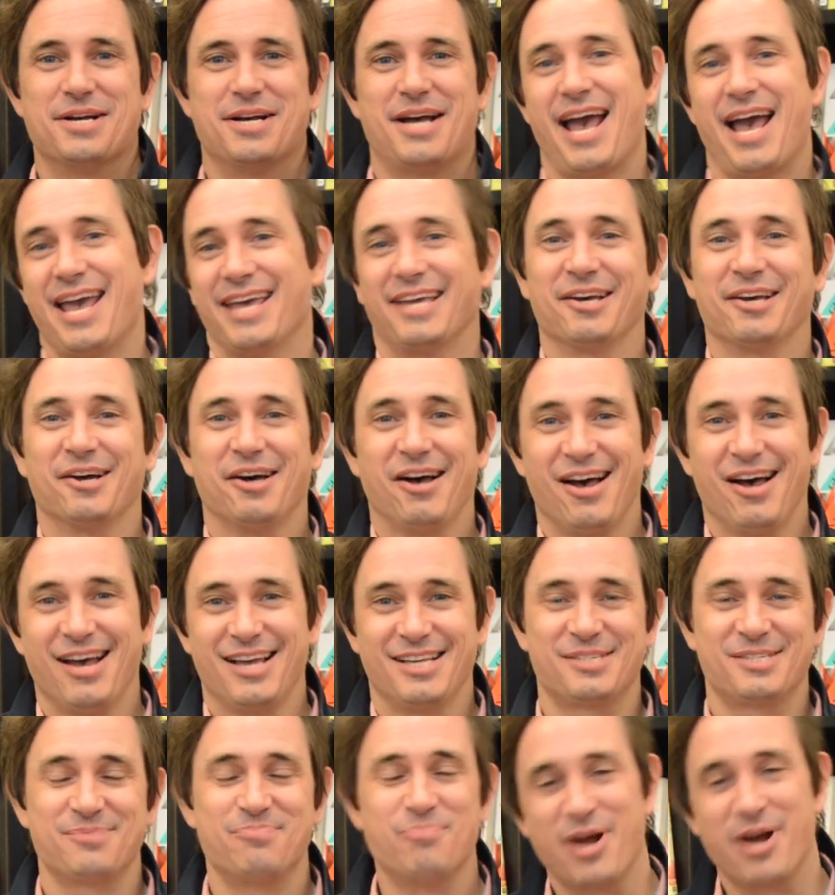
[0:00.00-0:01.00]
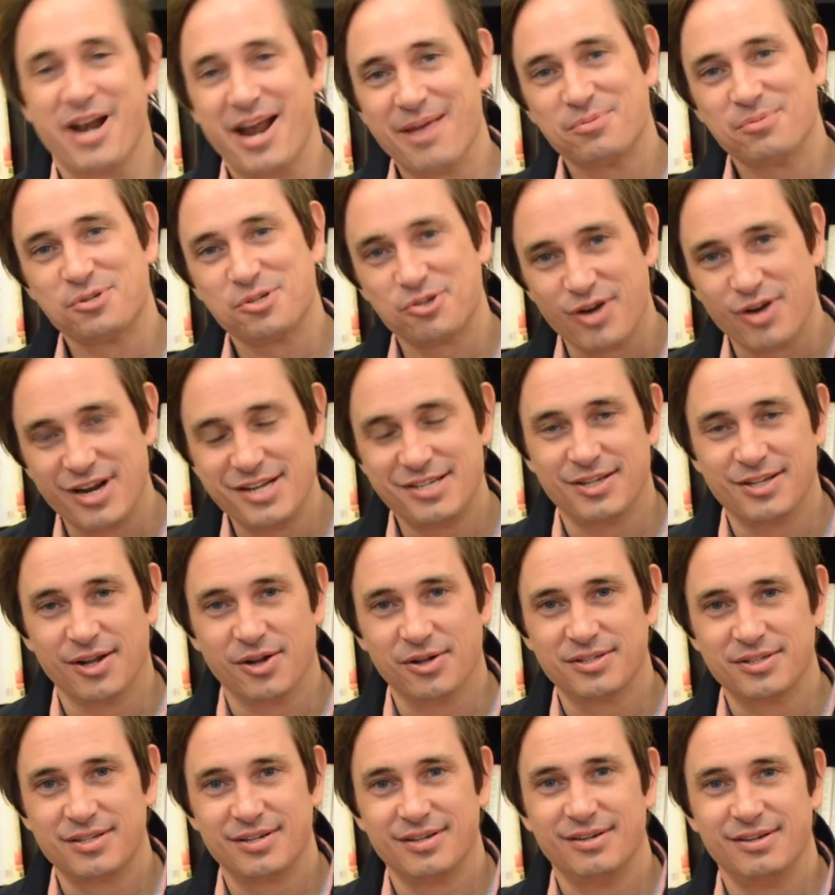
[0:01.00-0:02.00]
Hey guys, my name's Trent
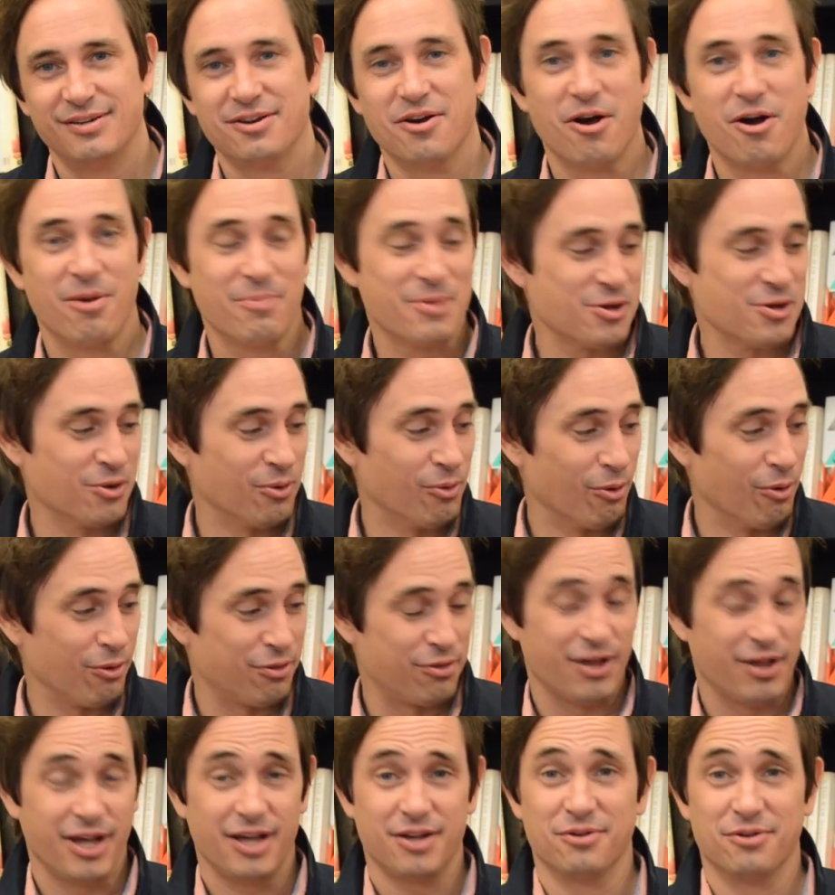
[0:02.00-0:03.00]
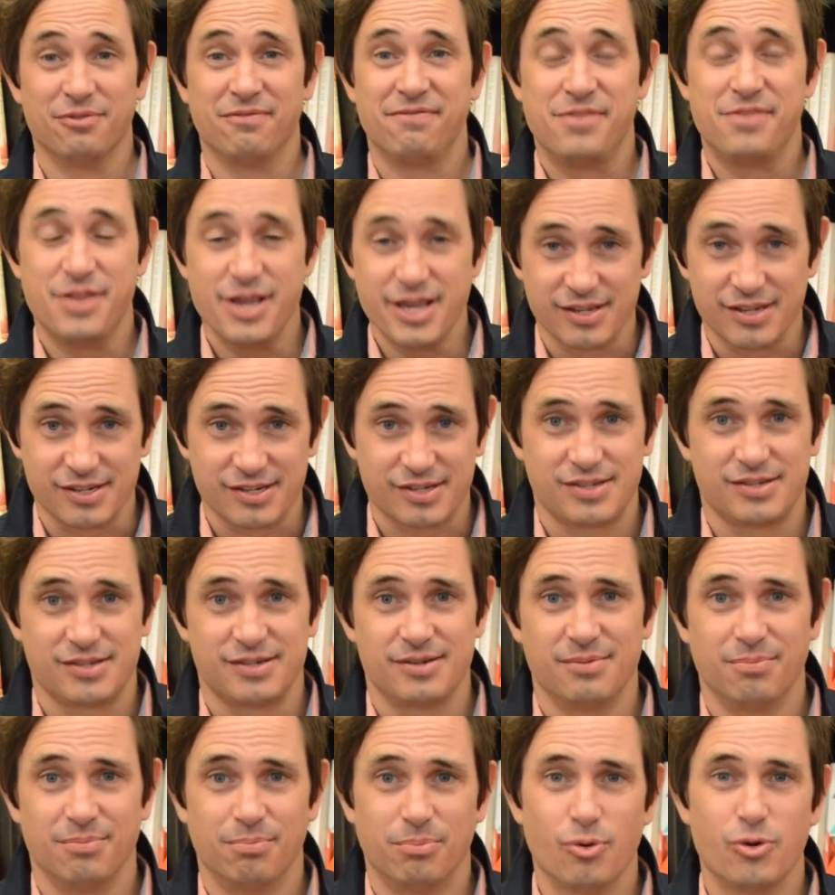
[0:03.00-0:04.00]
Dalton. I'm the author of this
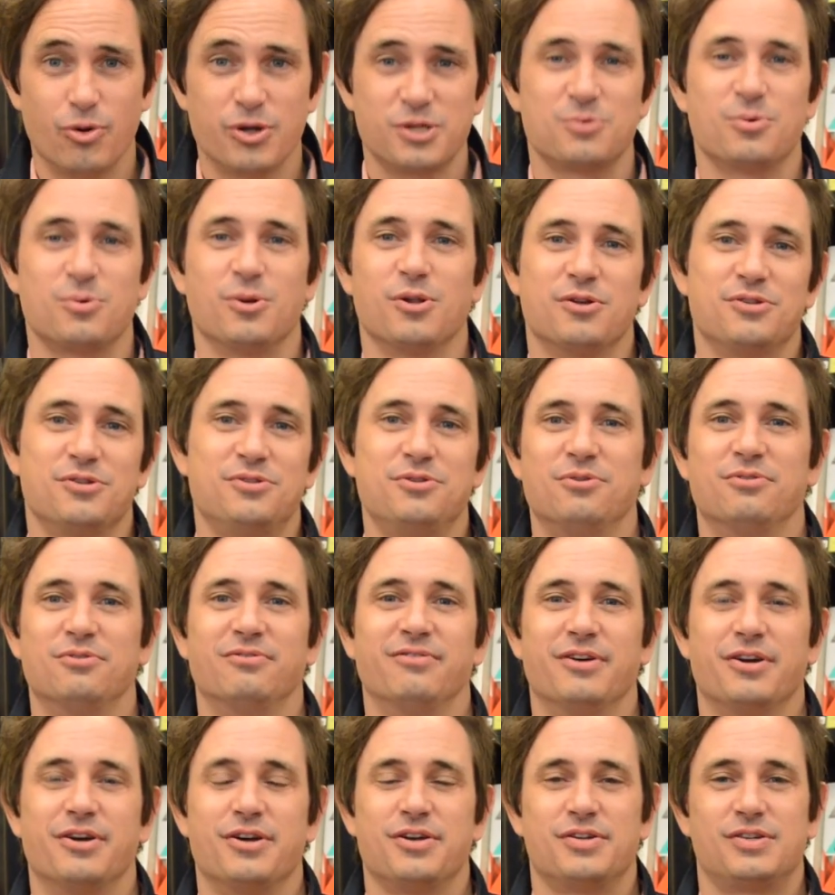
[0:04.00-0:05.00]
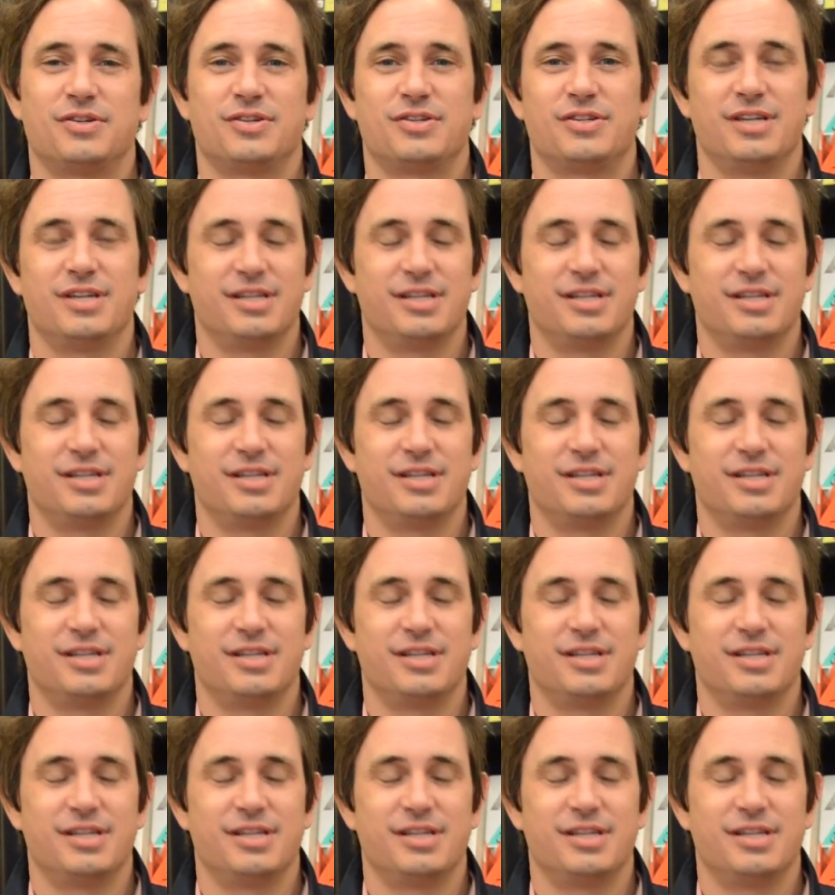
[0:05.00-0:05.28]
Boy Swallows Universe.